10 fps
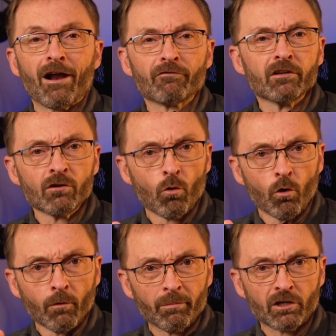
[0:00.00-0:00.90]
crafting
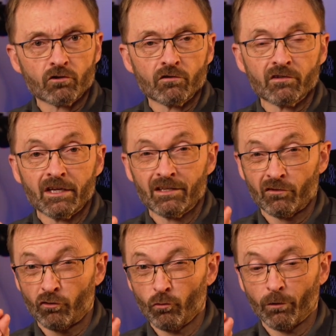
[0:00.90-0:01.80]
or pictures.
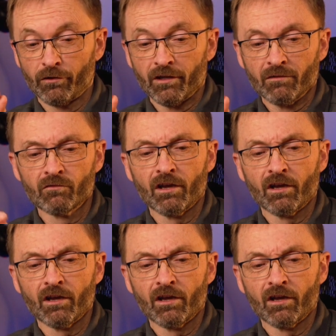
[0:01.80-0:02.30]
Super thin,